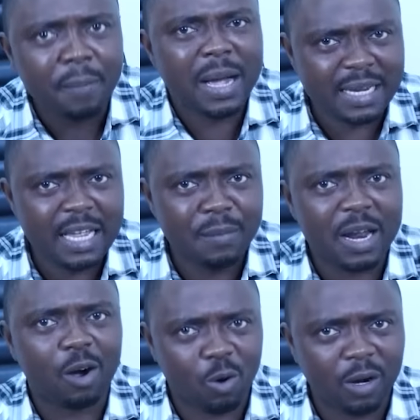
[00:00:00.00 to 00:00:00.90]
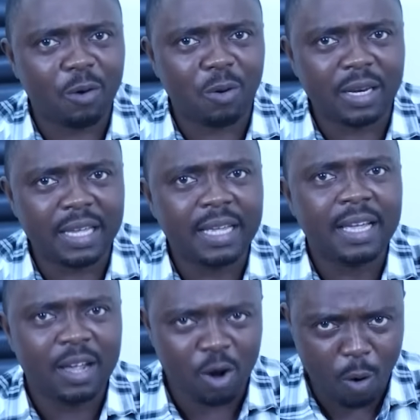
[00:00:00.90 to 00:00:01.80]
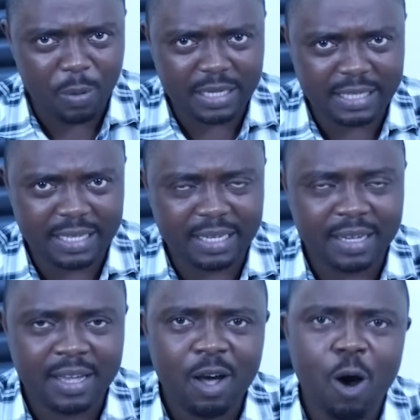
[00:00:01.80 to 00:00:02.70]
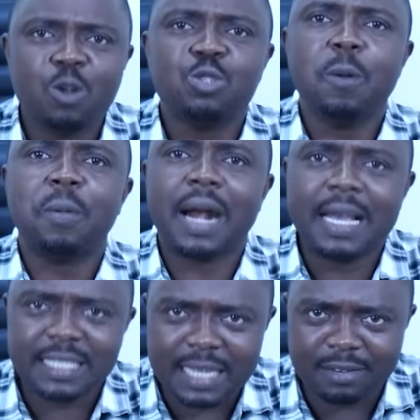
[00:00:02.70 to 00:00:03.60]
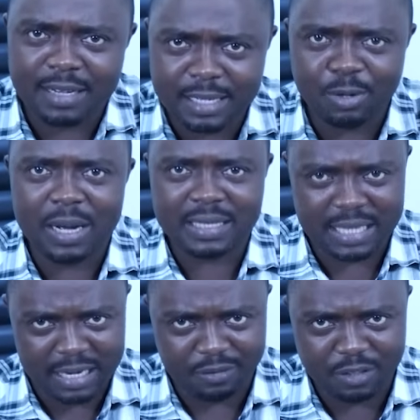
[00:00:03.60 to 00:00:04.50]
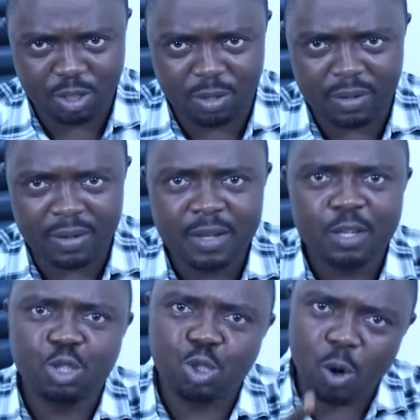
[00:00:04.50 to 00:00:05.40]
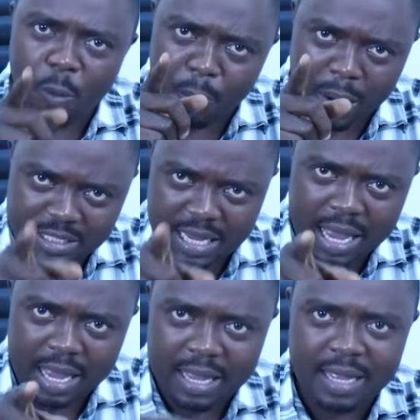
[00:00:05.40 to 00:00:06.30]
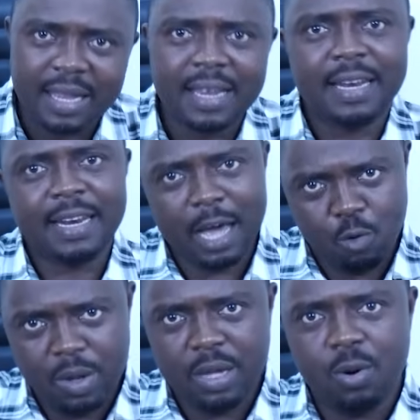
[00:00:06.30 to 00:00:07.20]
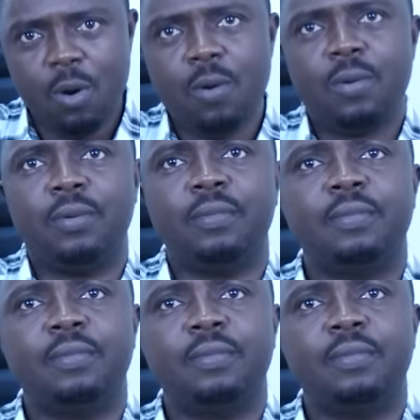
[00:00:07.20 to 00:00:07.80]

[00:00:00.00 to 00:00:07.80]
My name is Olawale Omaniyi. On top CHRICED Radio and Television, your matter now we own.